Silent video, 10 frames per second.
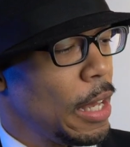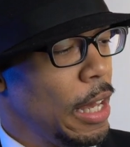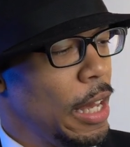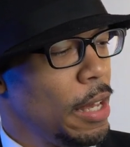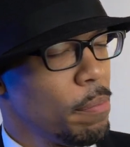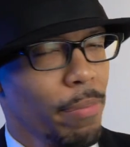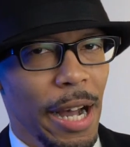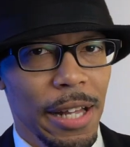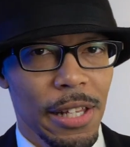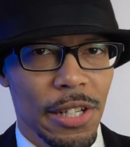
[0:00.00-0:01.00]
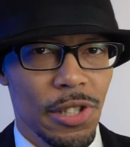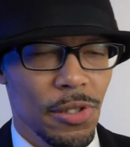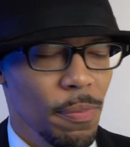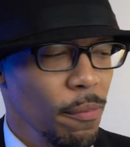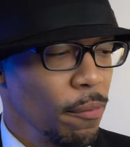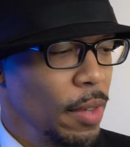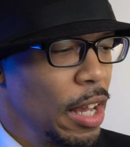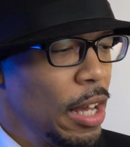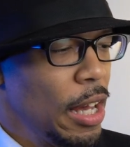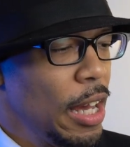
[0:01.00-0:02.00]
and buy this.
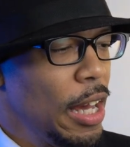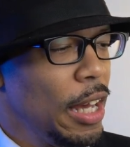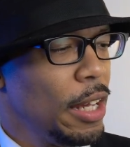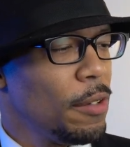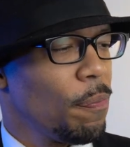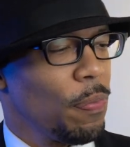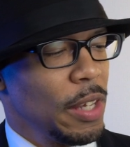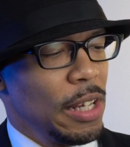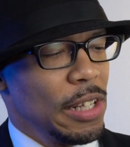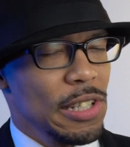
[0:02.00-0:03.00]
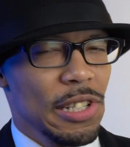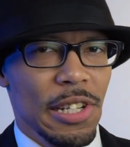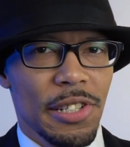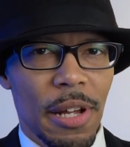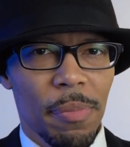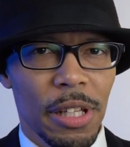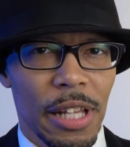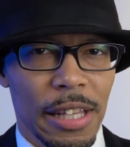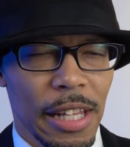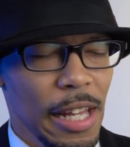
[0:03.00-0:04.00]
And this is something
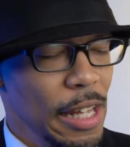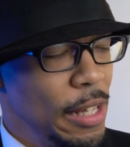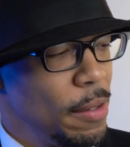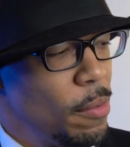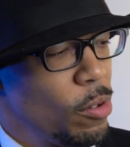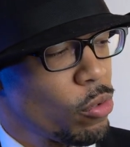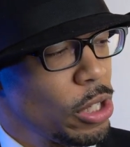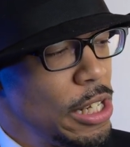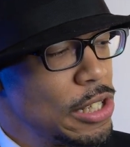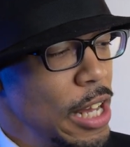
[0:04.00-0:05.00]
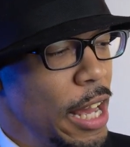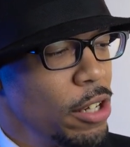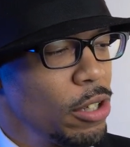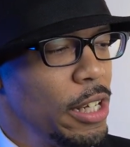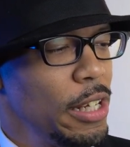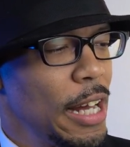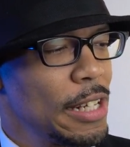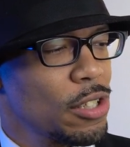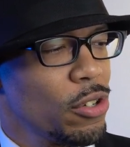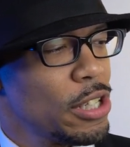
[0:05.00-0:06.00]
that they release annually,
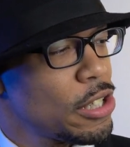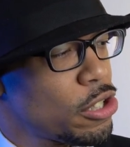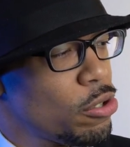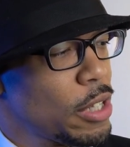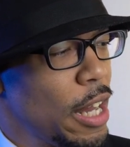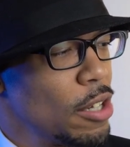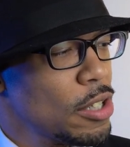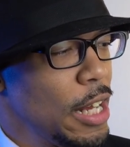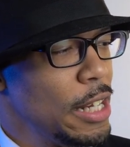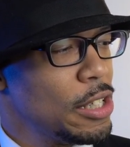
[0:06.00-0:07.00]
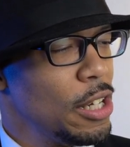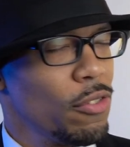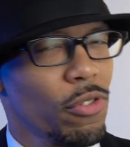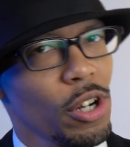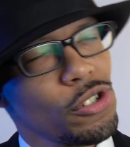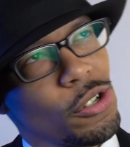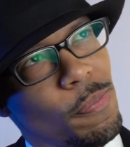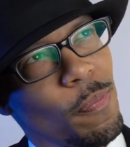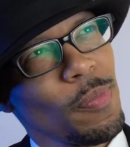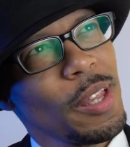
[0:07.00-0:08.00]
as there is a 2018 version.
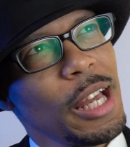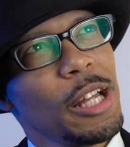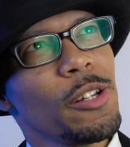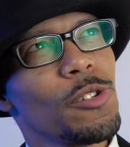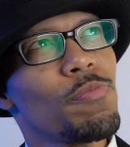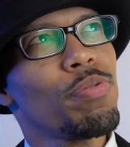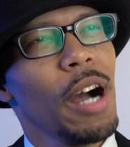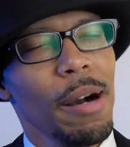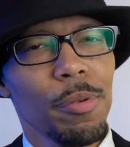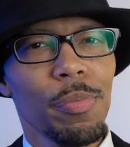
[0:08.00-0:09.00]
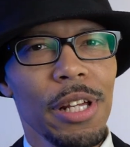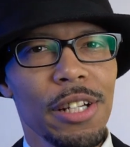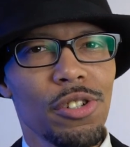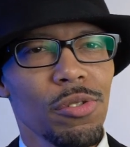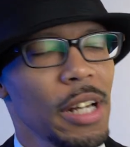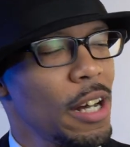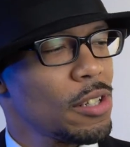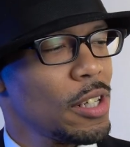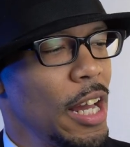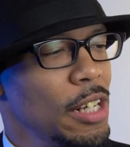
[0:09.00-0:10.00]
There's probably a
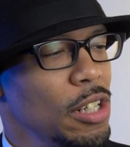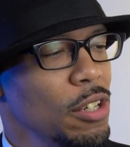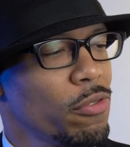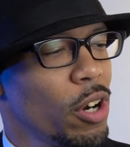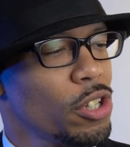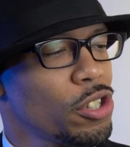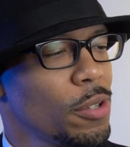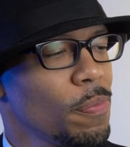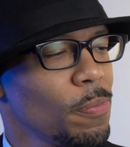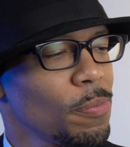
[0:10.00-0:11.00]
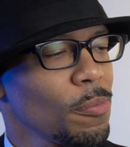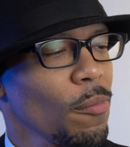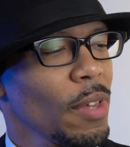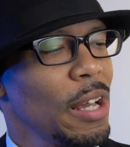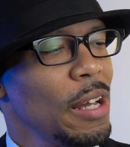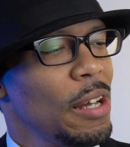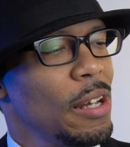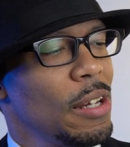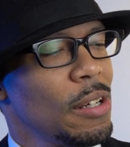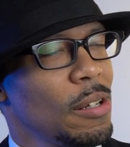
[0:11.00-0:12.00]
2019 version.
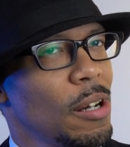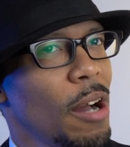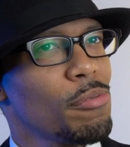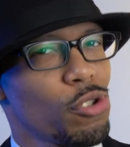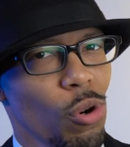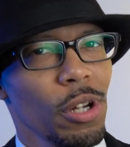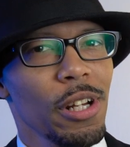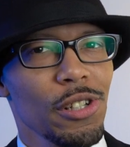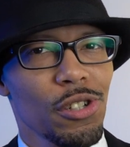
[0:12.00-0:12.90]
I'm sure there's a